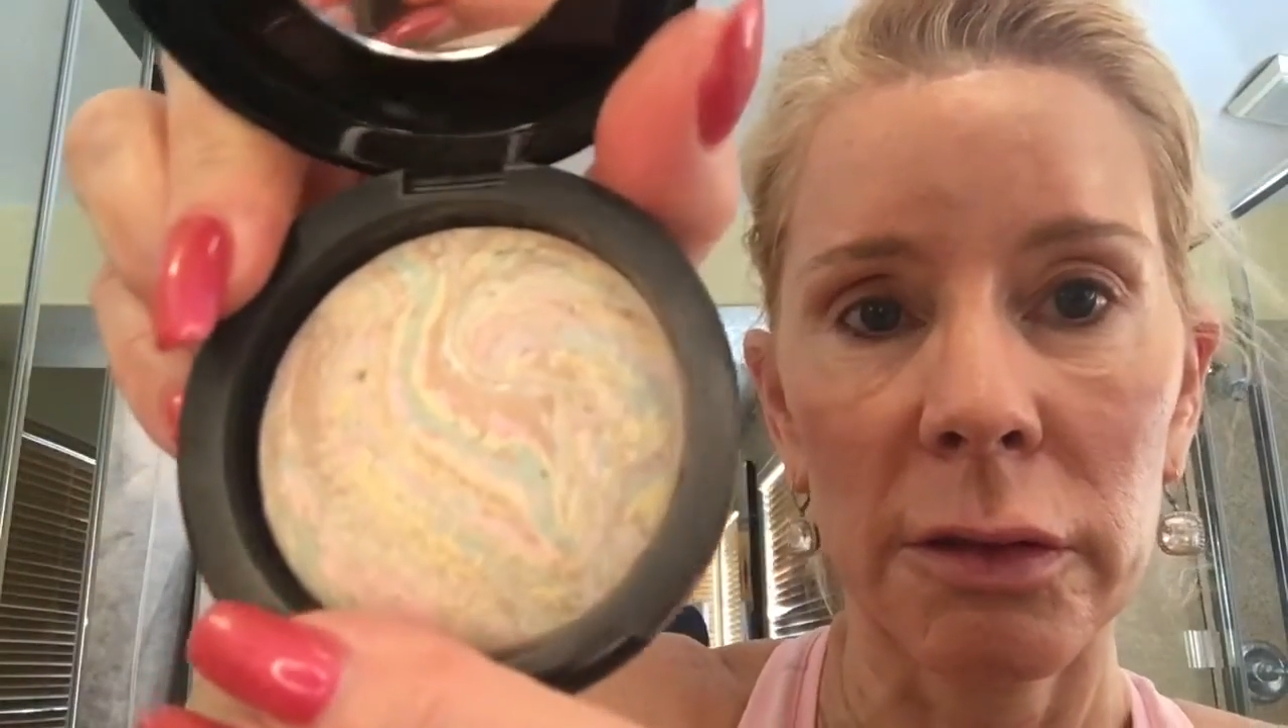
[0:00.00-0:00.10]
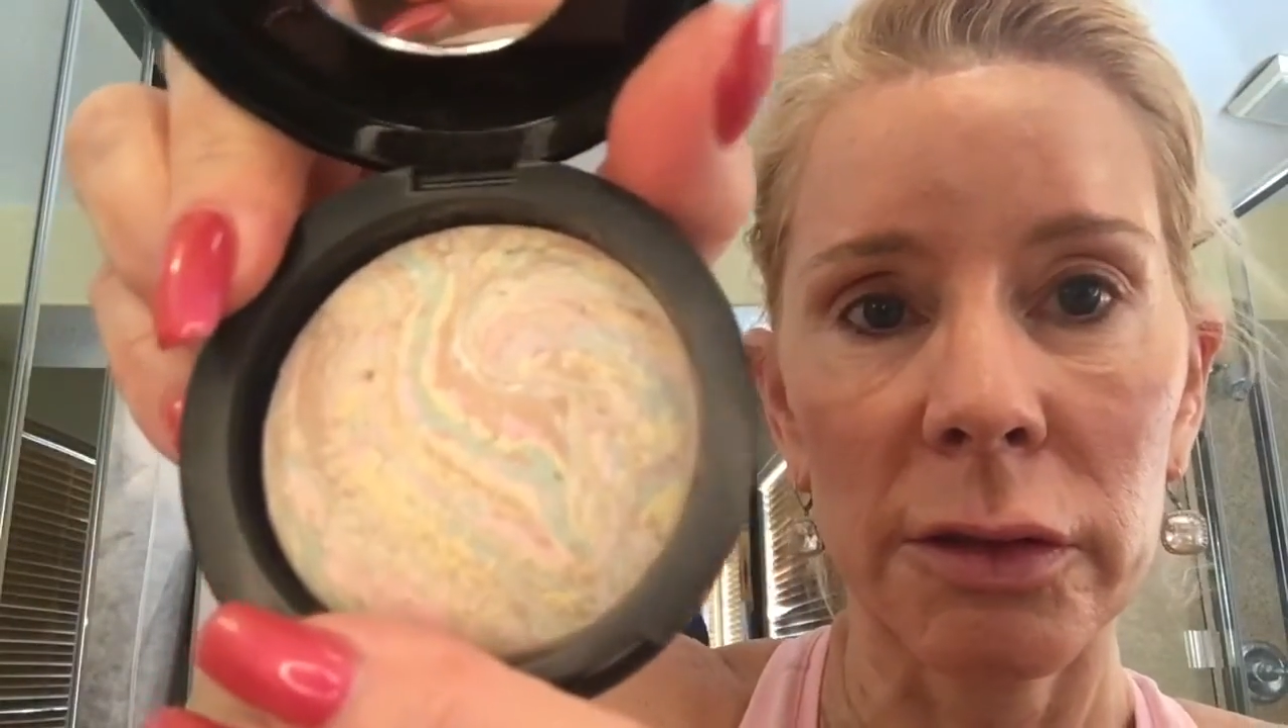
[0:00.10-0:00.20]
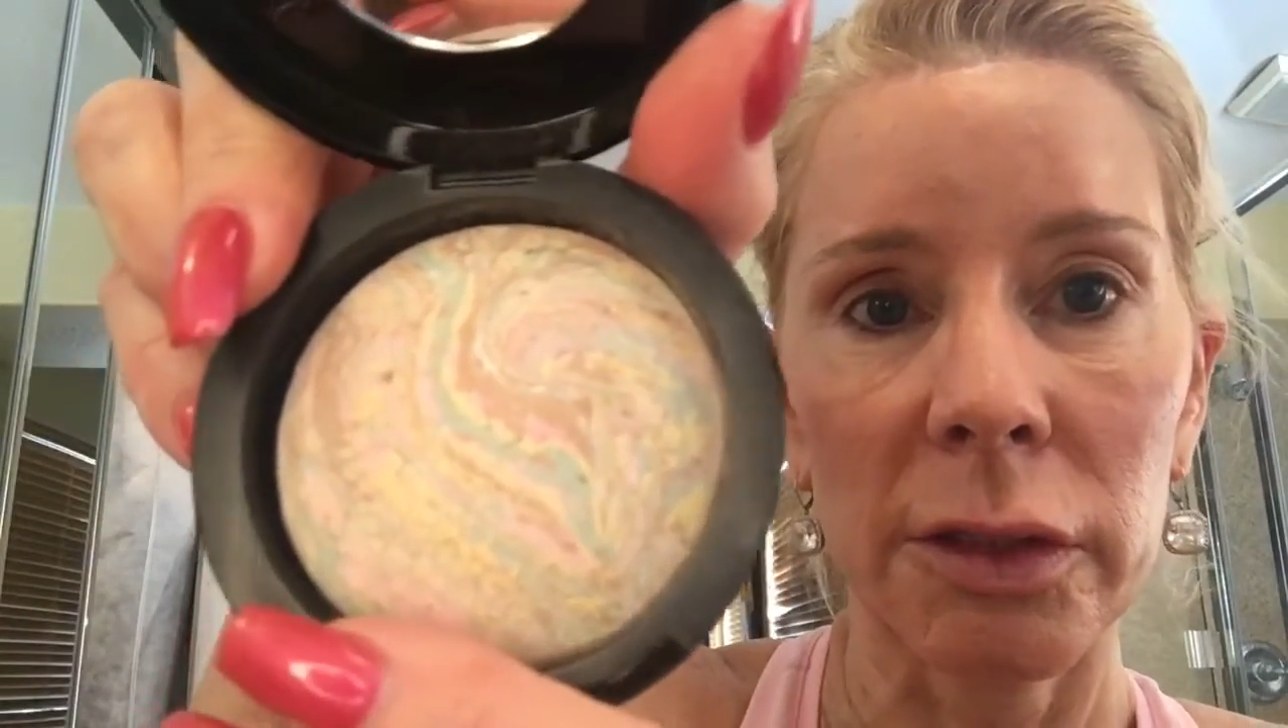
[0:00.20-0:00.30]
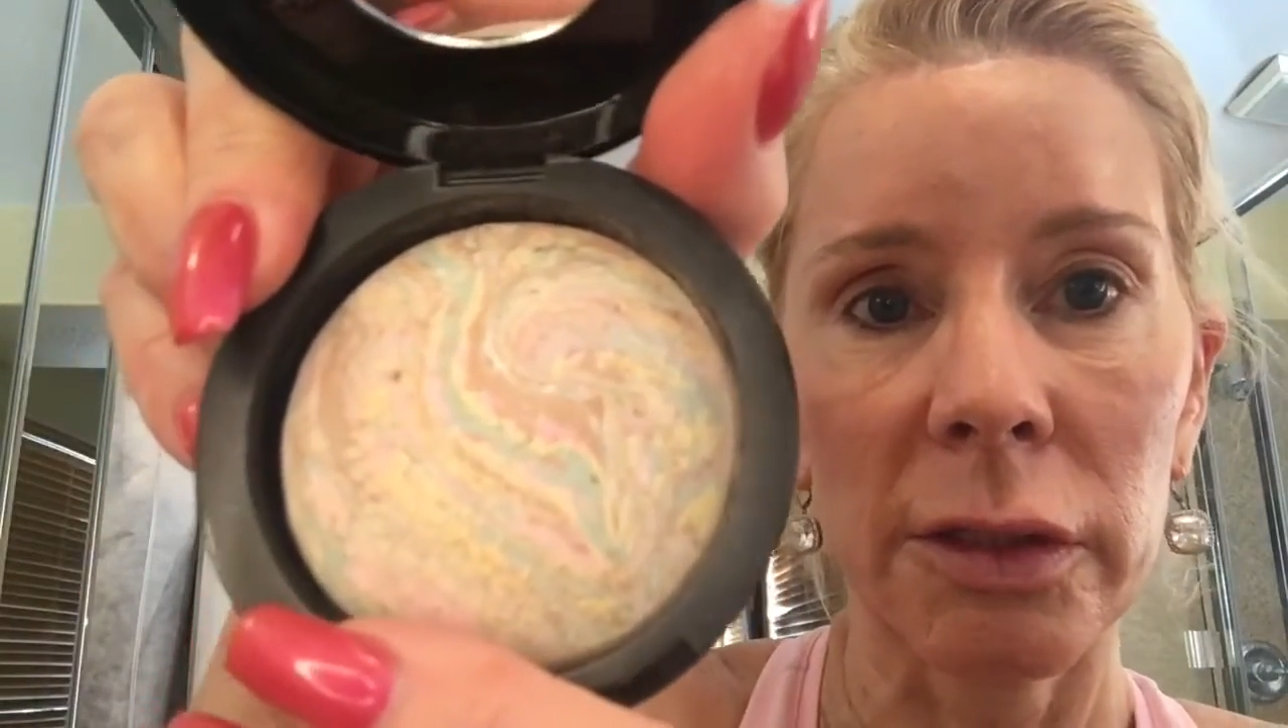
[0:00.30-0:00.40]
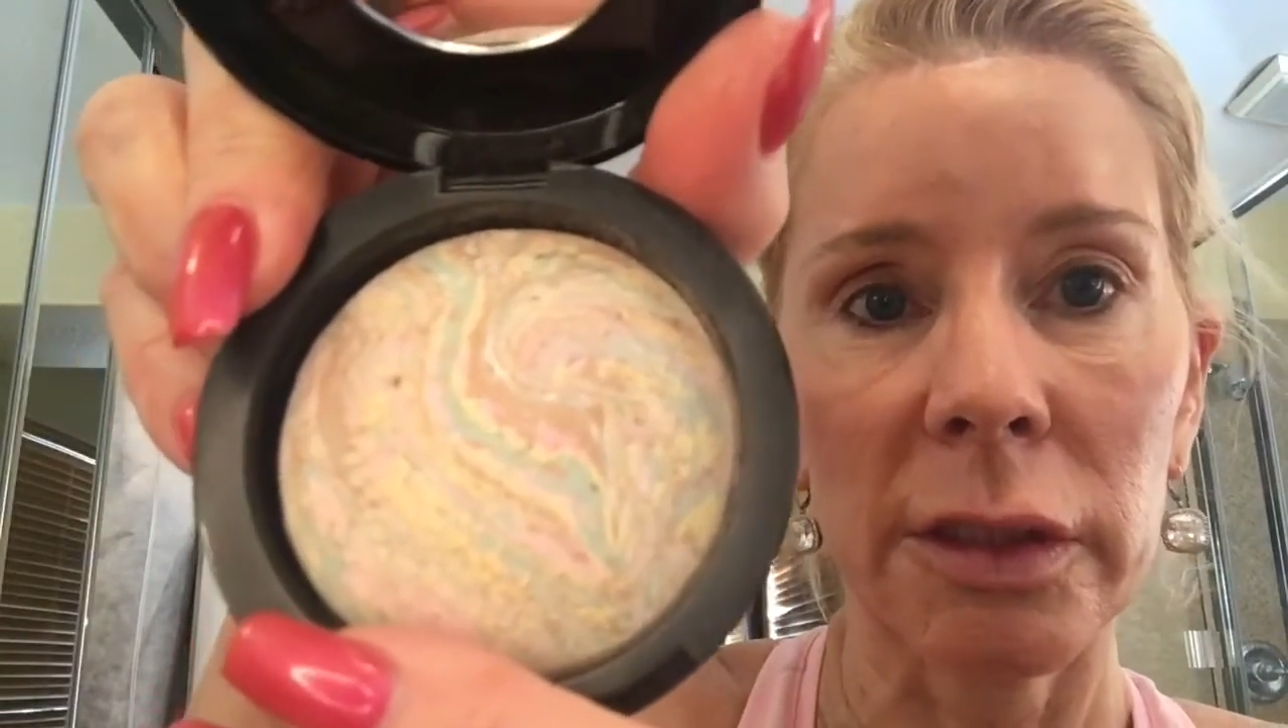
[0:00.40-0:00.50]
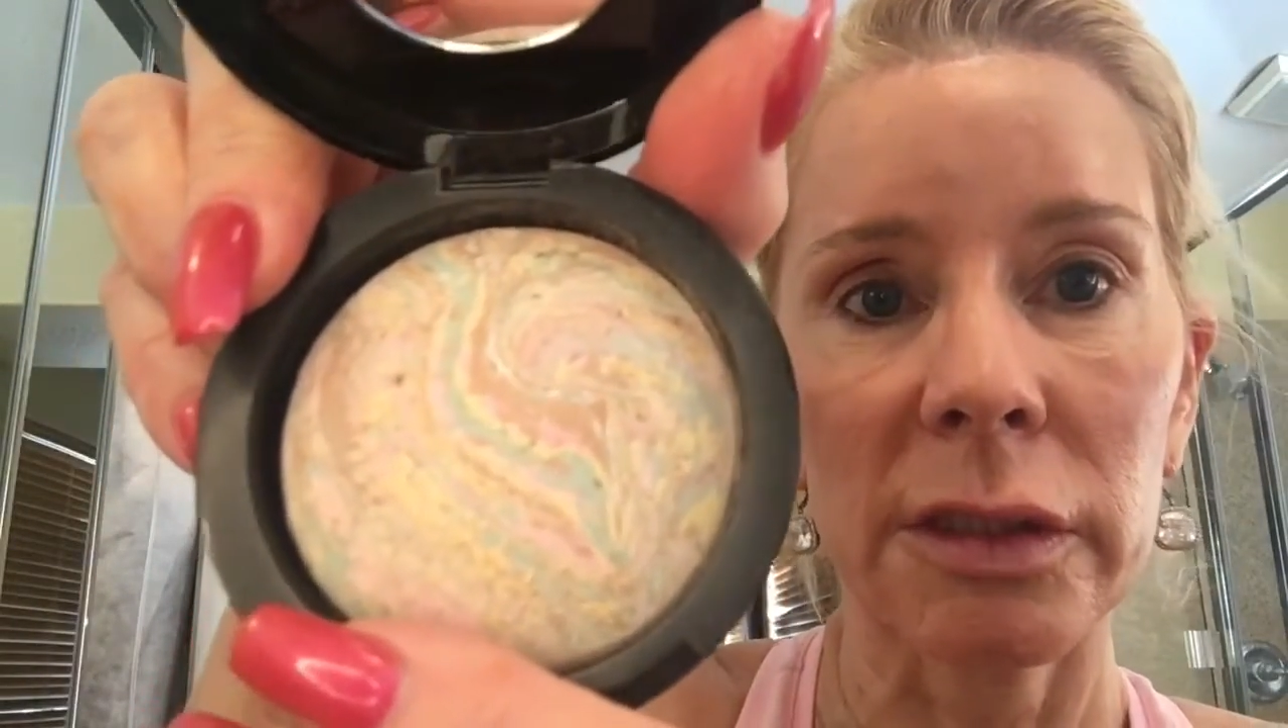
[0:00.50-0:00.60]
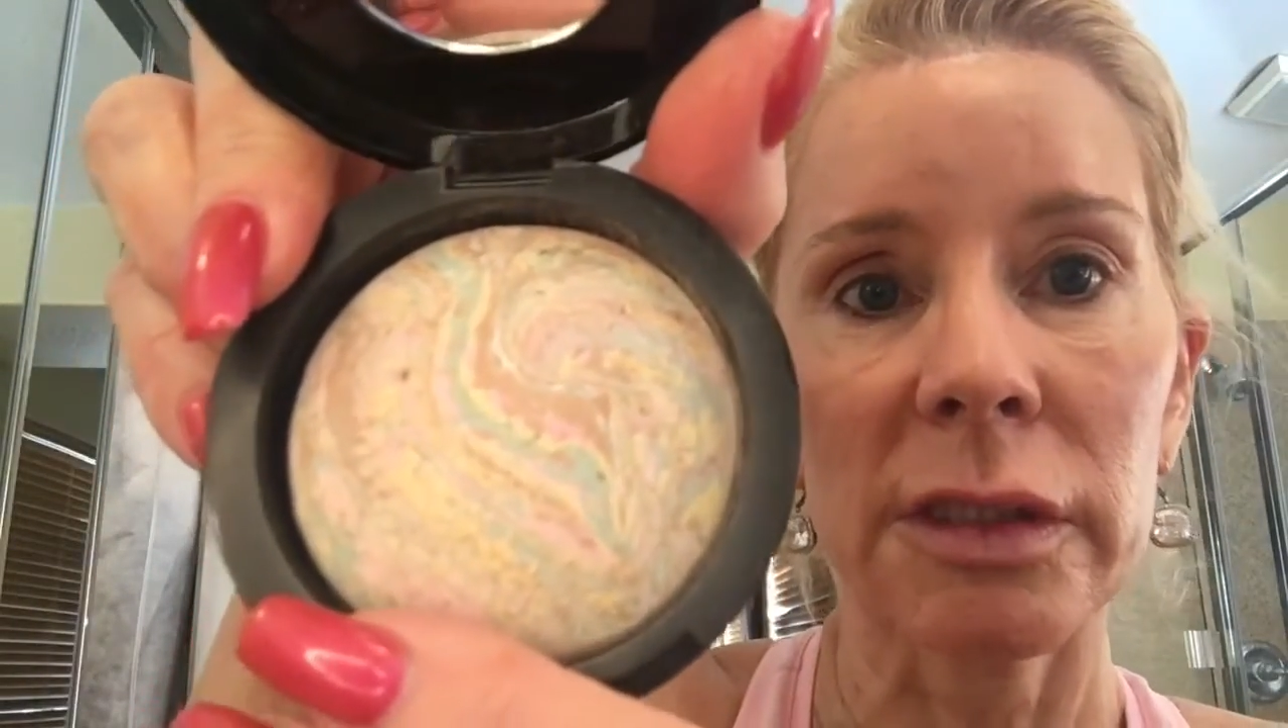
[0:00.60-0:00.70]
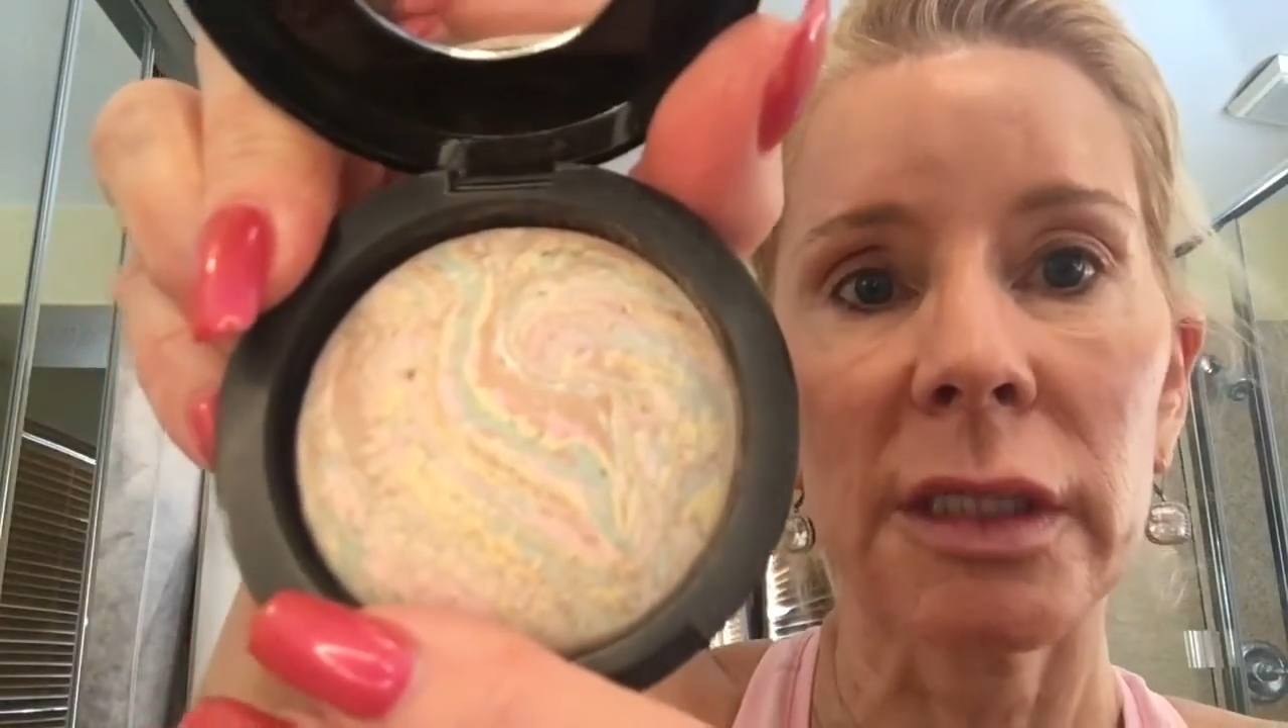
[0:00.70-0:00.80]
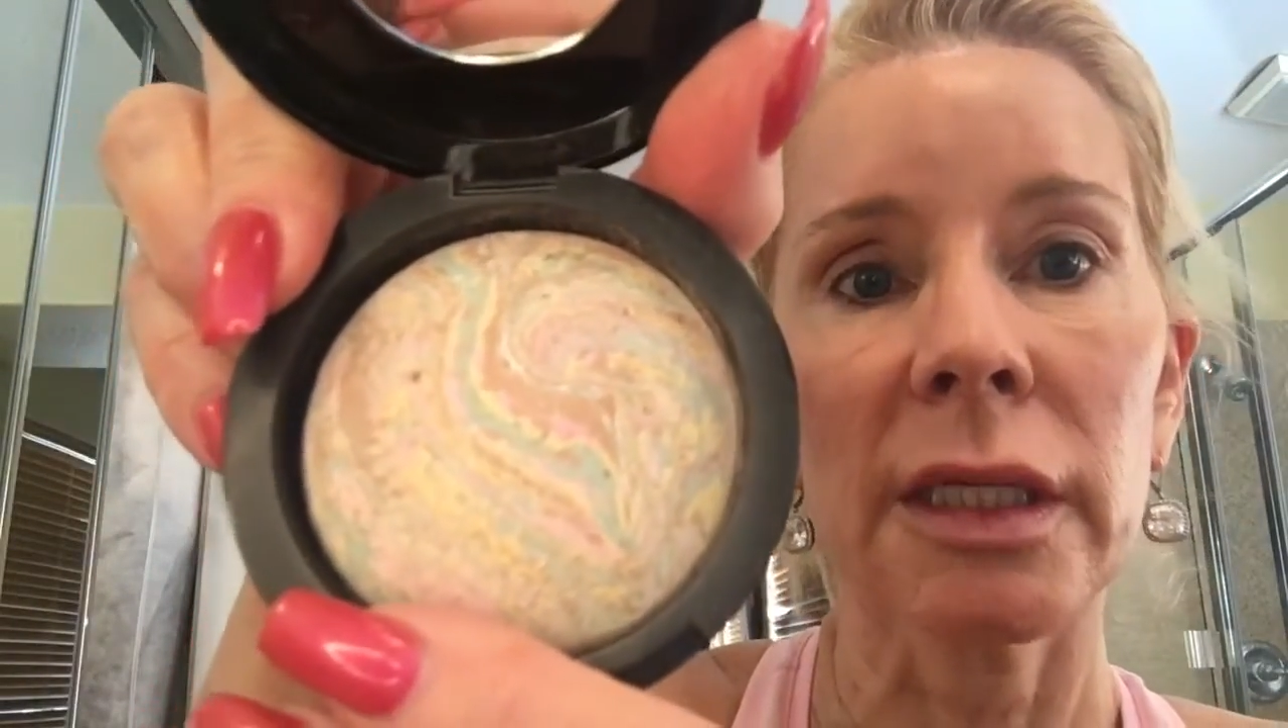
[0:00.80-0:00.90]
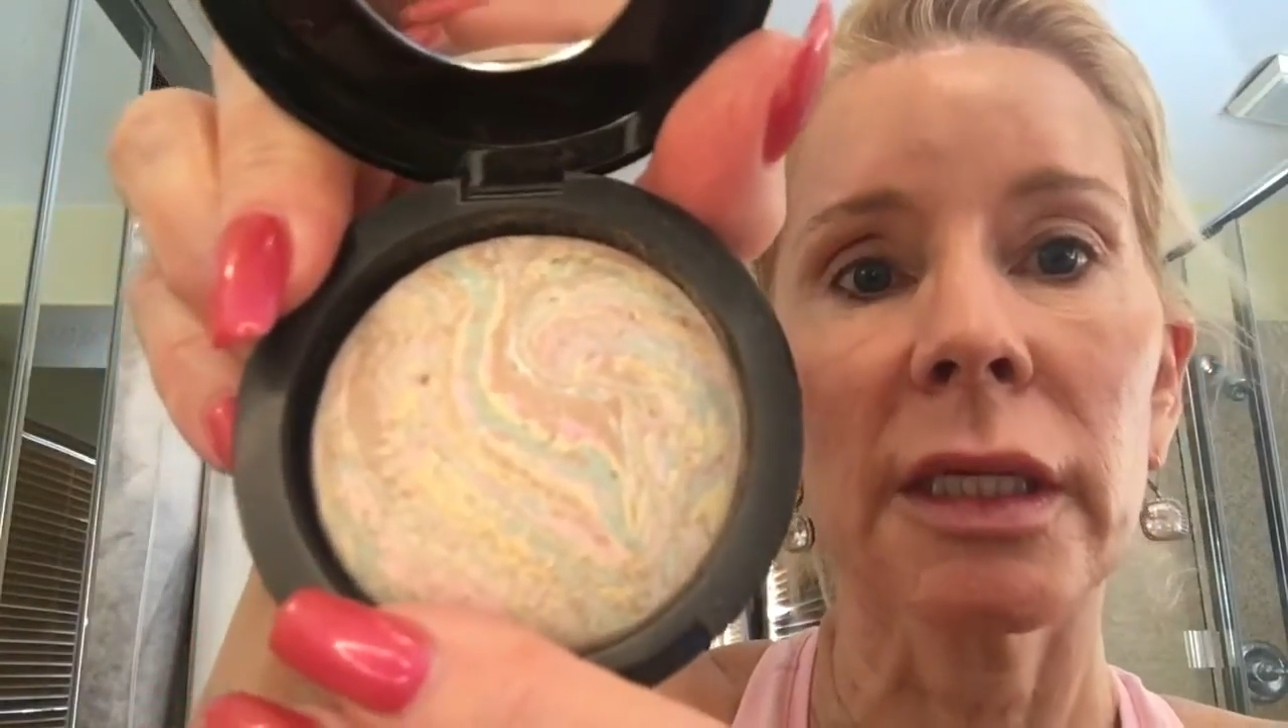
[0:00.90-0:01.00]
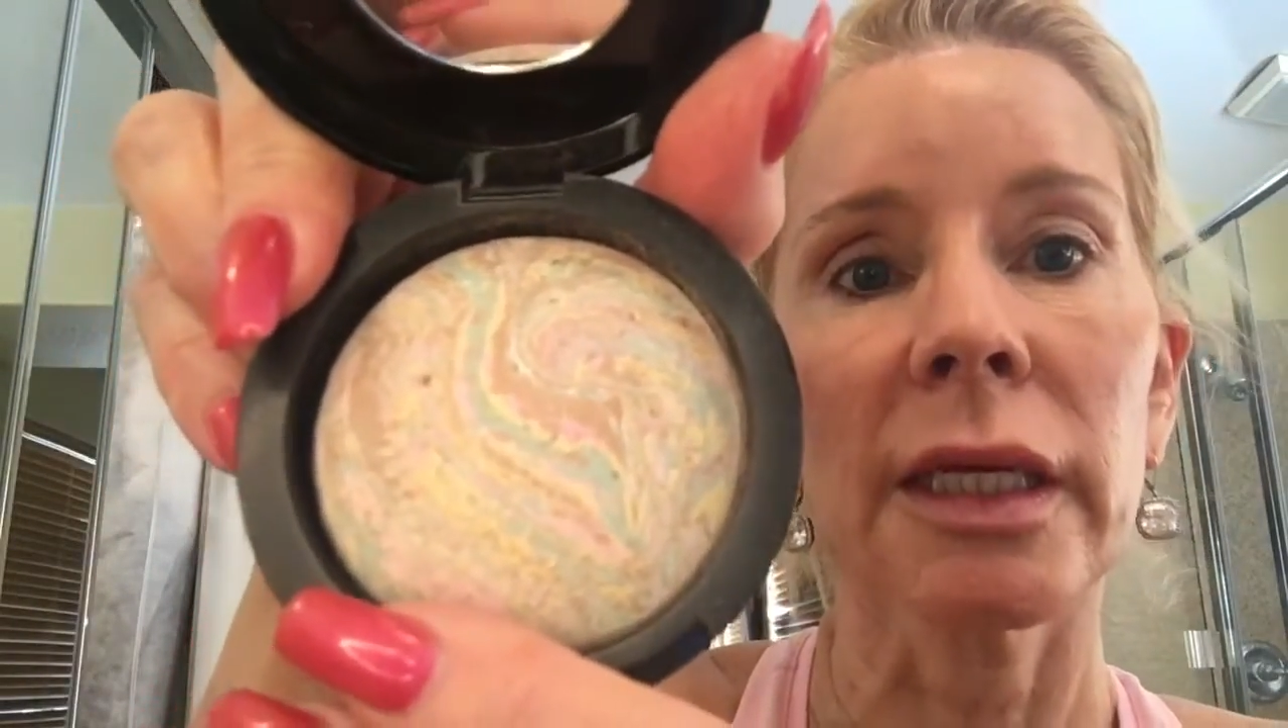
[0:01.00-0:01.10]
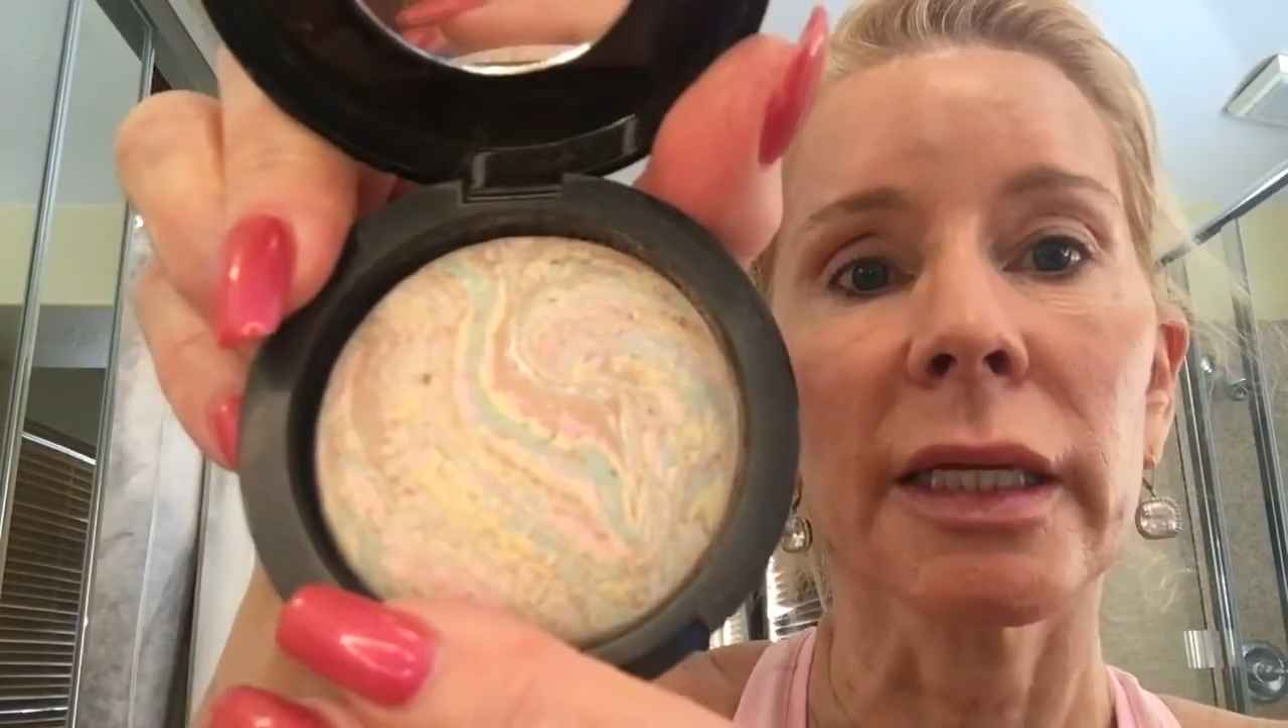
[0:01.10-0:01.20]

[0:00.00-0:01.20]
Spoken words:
So you can see